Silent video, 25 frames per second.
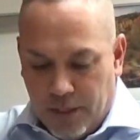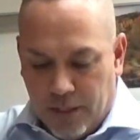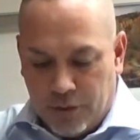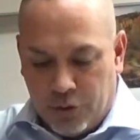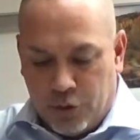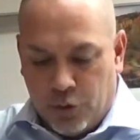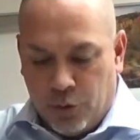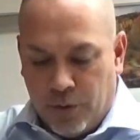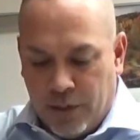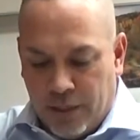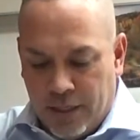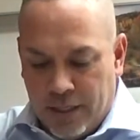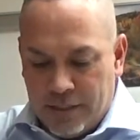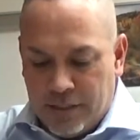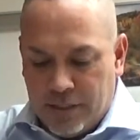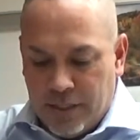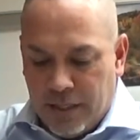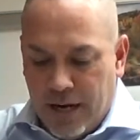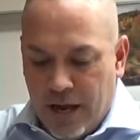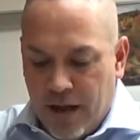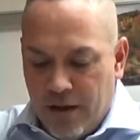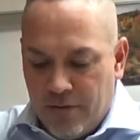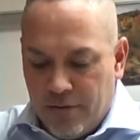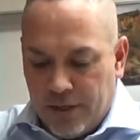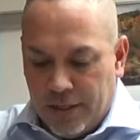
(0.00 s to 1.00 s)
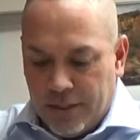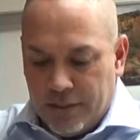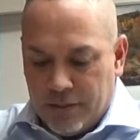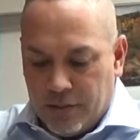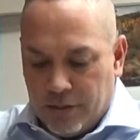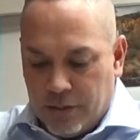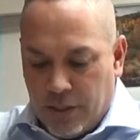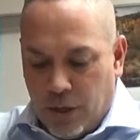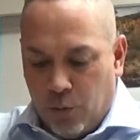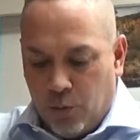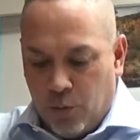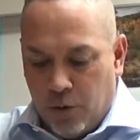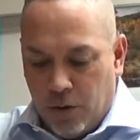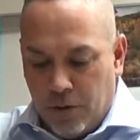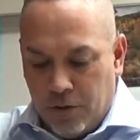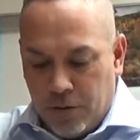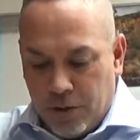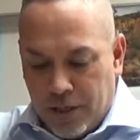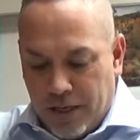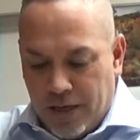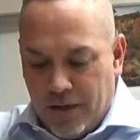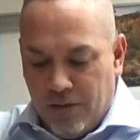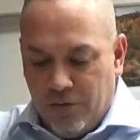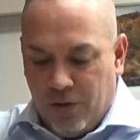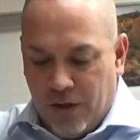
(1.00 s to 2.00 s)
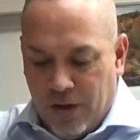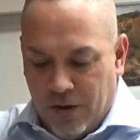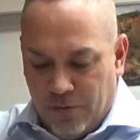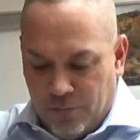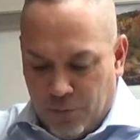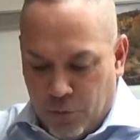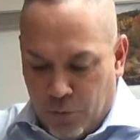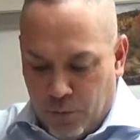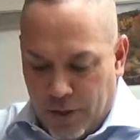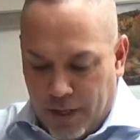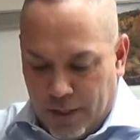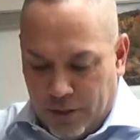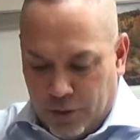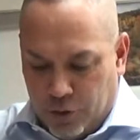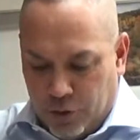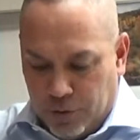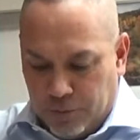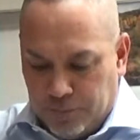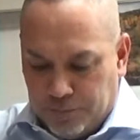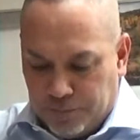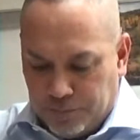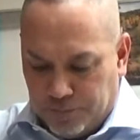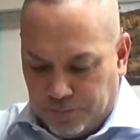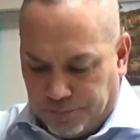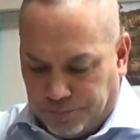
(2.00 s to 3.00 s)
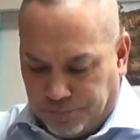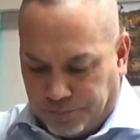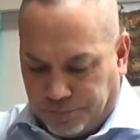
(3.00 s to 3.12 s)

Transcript: to elicit evidence that will give information